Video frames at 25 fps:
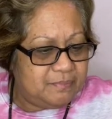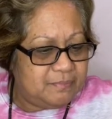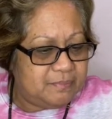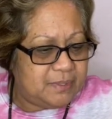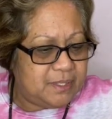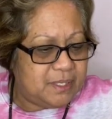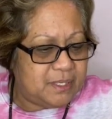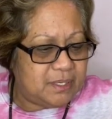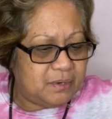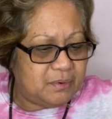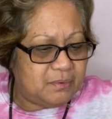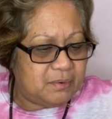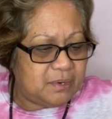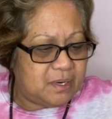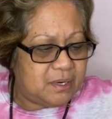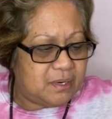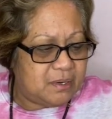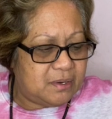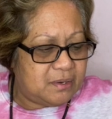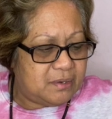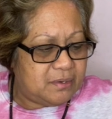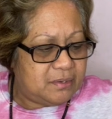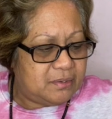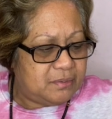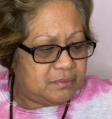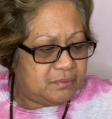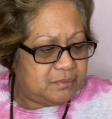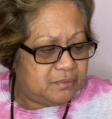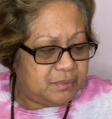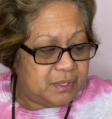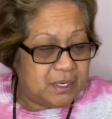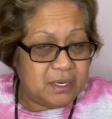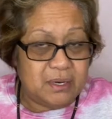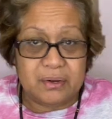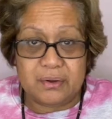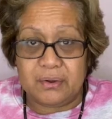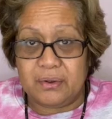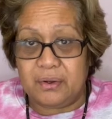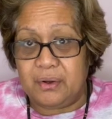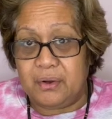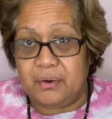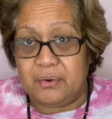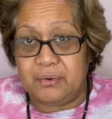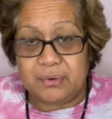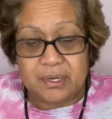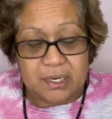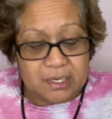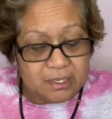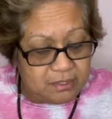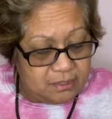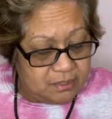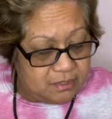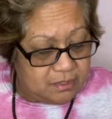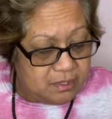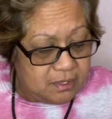you know, when I got older.